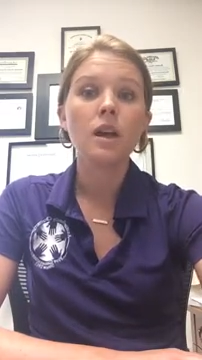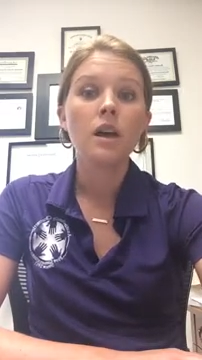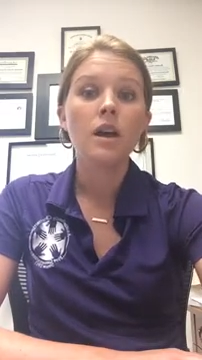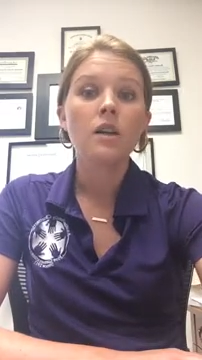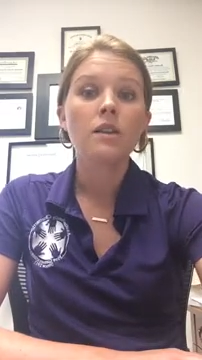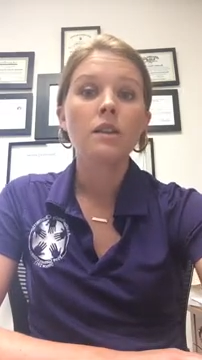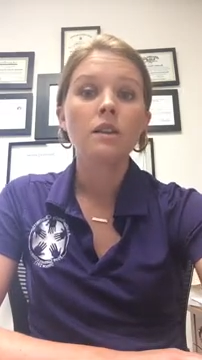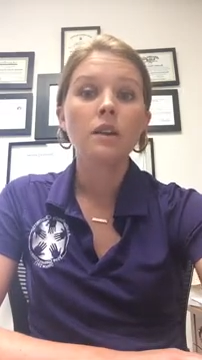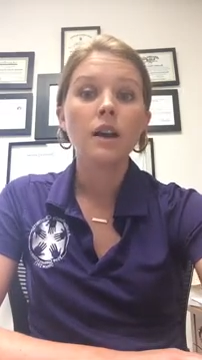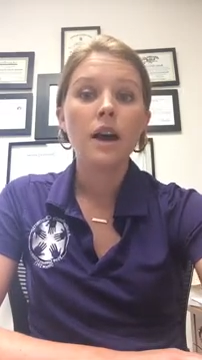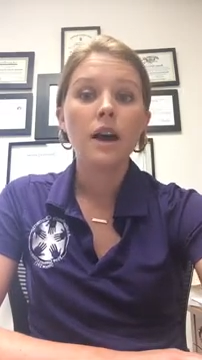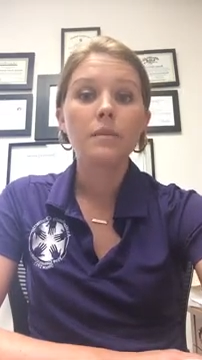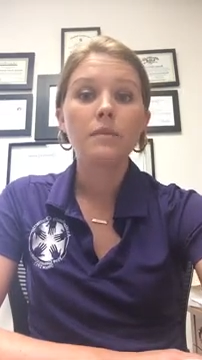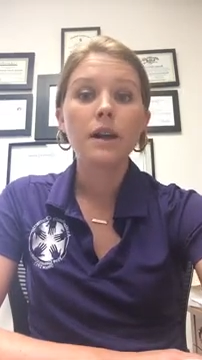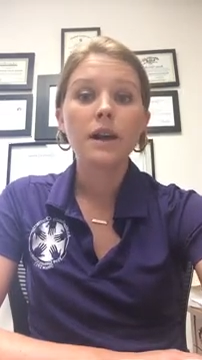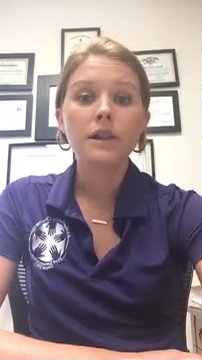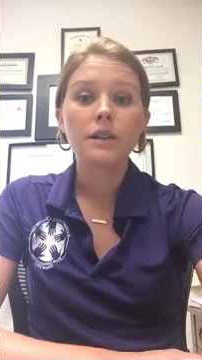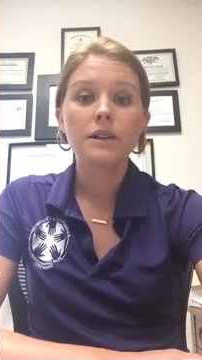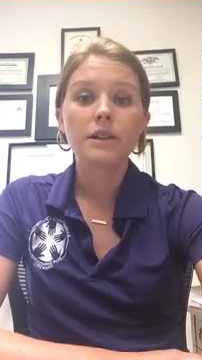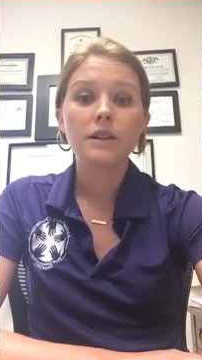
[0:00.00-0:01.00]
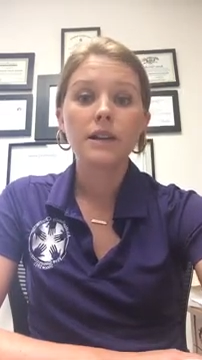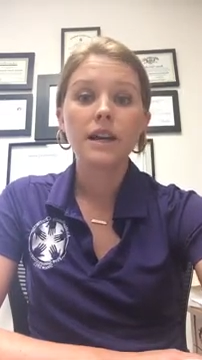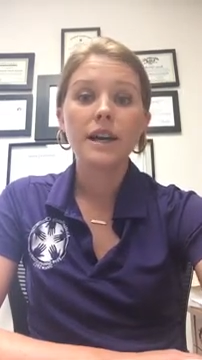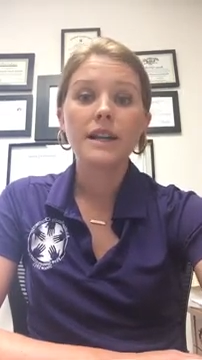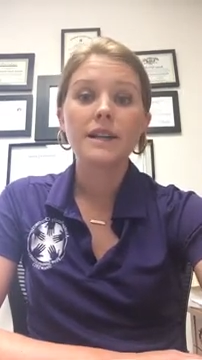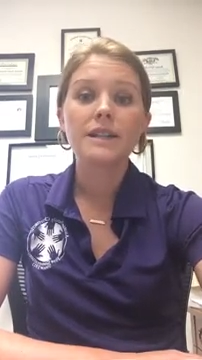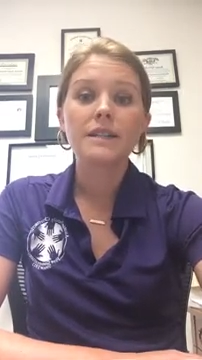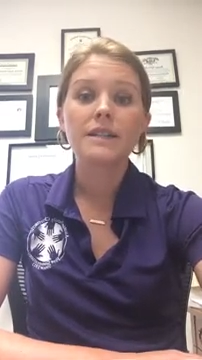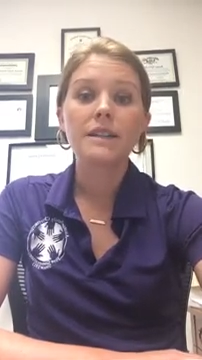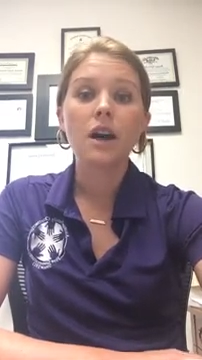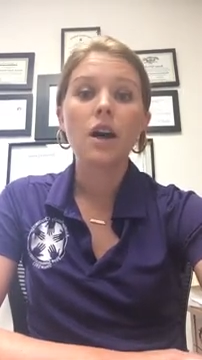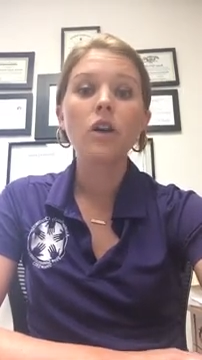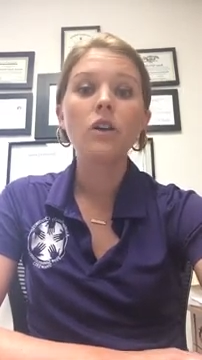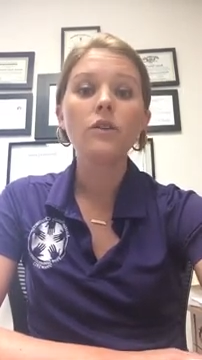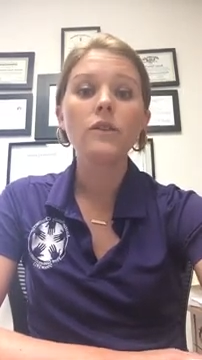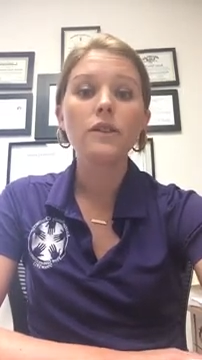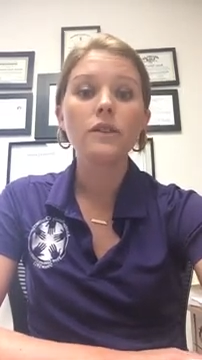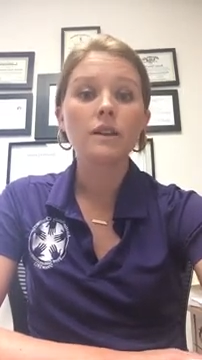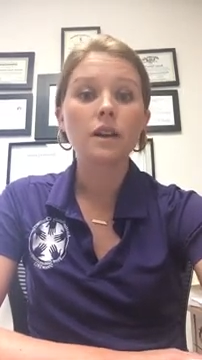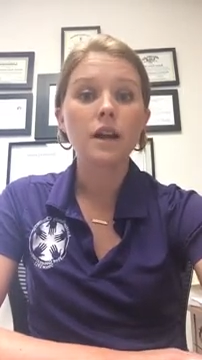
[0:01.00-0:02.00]
The Lyme bacteria
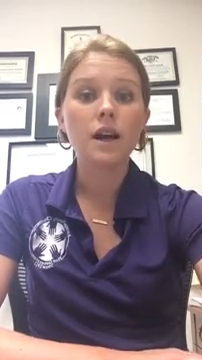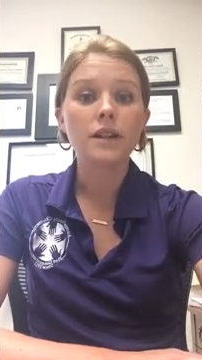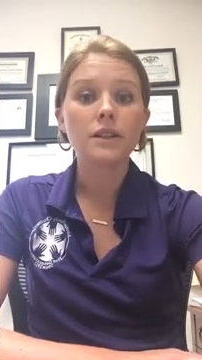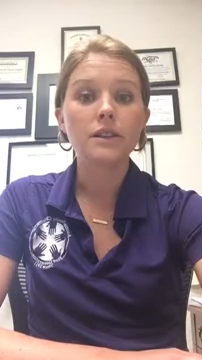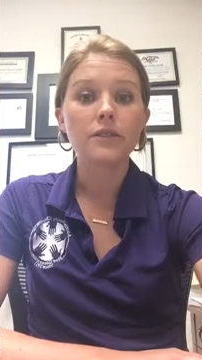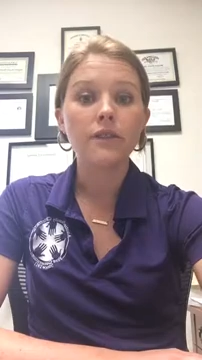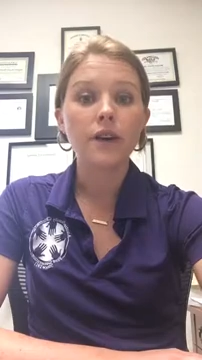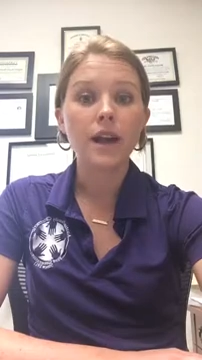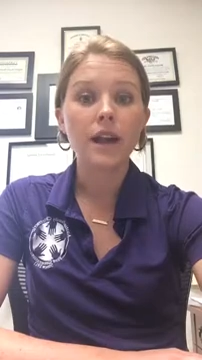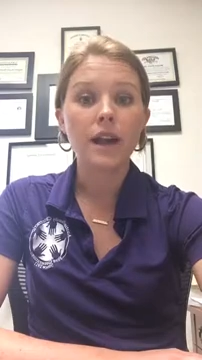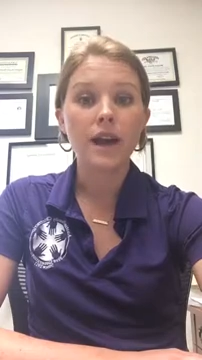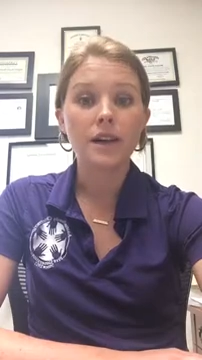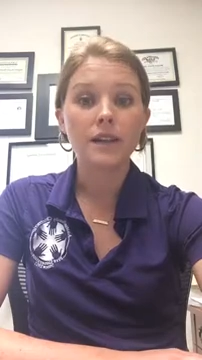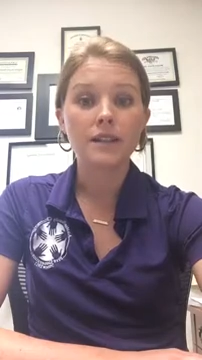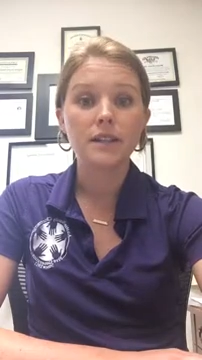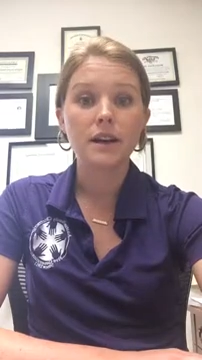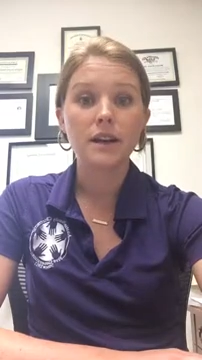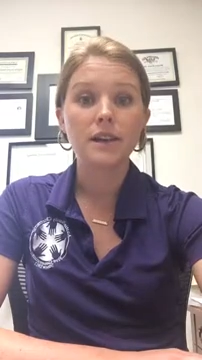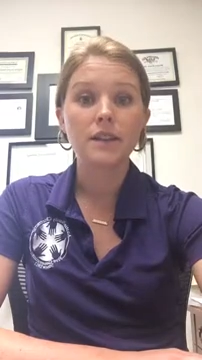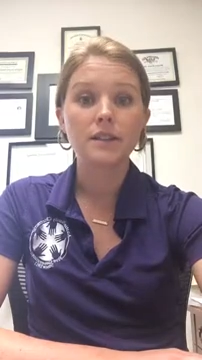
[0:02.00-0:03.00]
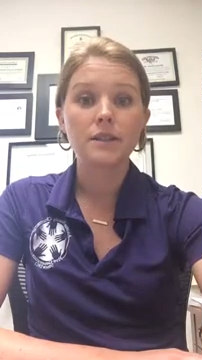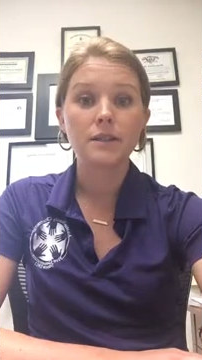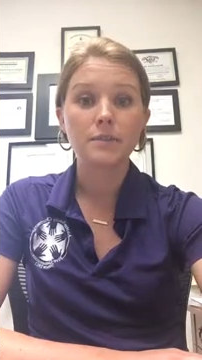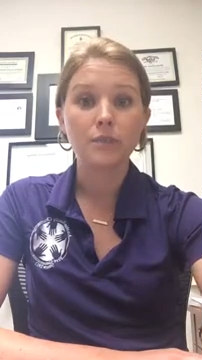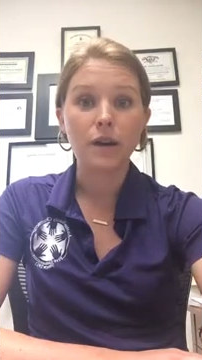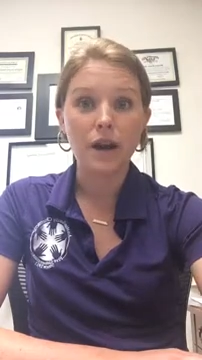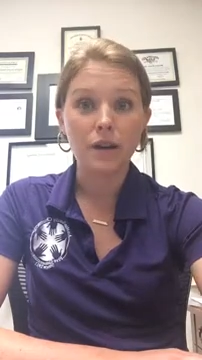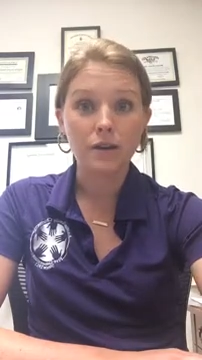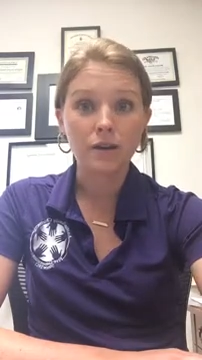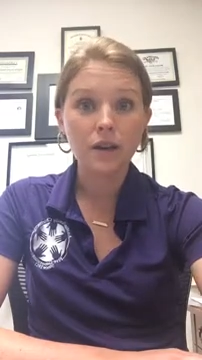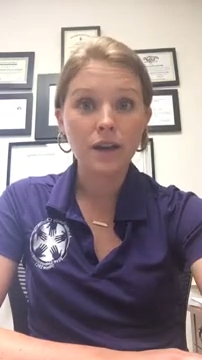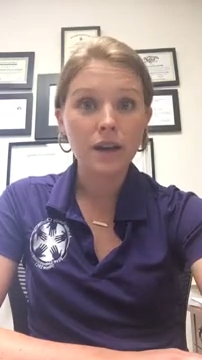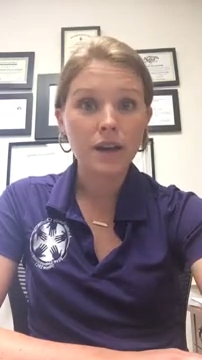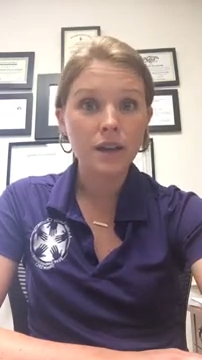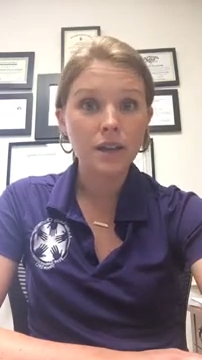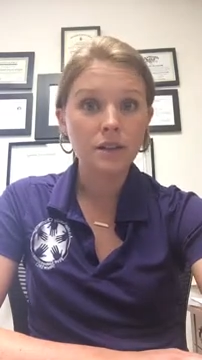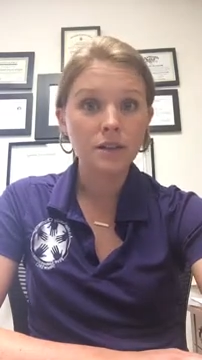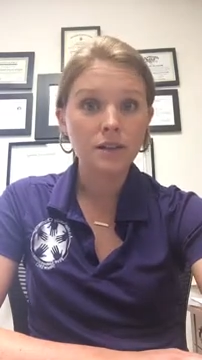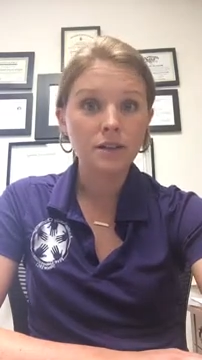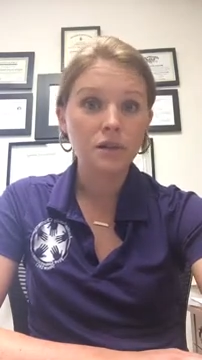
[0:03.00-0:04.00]
itself is classified as a
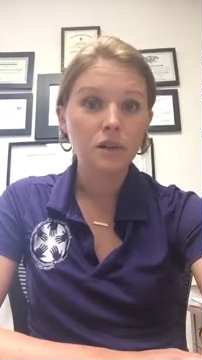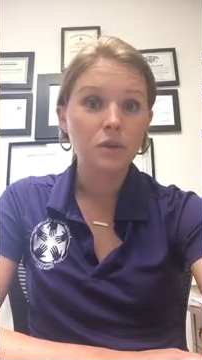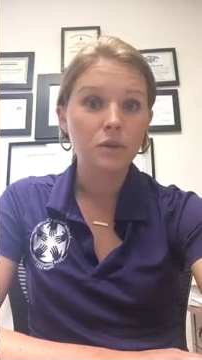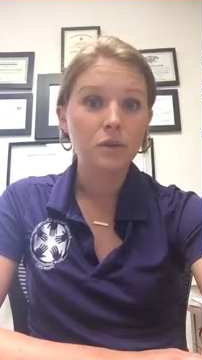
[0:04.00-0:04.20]
spirochete,